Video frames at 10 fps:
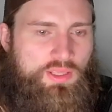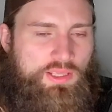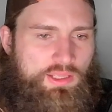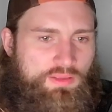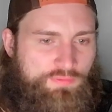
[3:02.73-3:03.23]

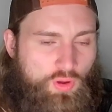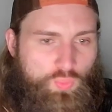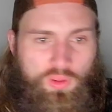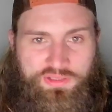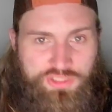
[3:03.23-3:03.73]
Fought
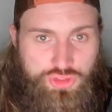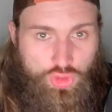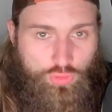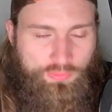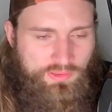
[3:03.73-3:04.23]
Wellington
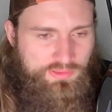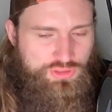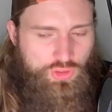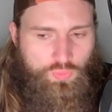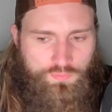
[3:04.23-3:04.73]
Terman.
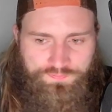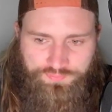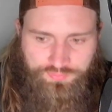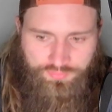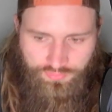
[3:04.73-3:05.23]
So,
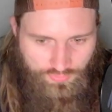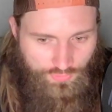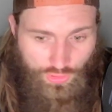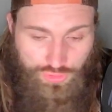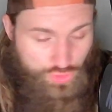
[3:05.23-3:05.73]

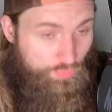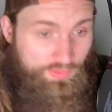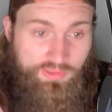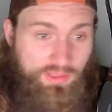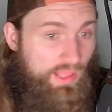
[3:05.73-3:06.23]

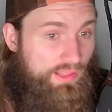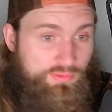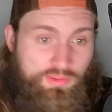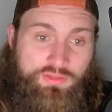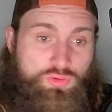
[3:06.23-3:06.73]
Terman,
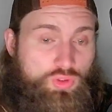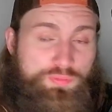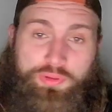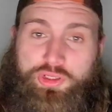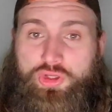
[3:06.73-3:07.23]
it looked
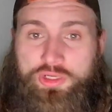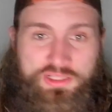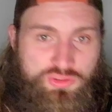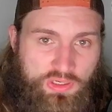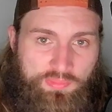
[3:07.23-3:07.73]
pretty good against
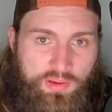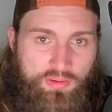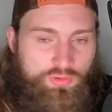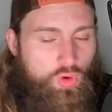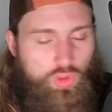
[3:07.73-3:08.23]
Randy
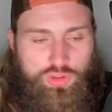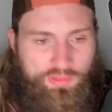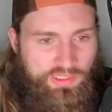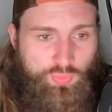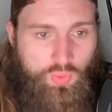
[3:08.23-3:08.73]
Brown. Argument,
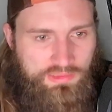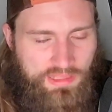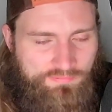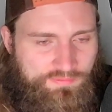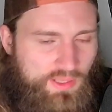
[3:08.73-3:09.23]
he won that
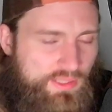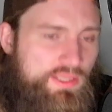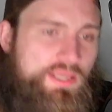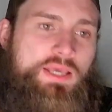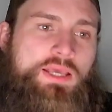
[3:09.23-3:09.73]
fight.
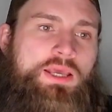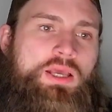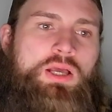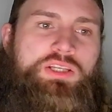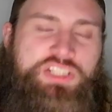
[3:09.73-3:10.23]

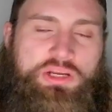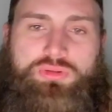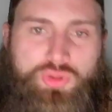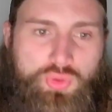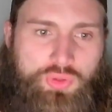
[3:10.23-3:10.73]
Jared
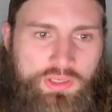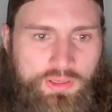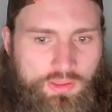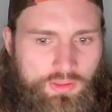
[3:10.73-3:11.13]
Gooden,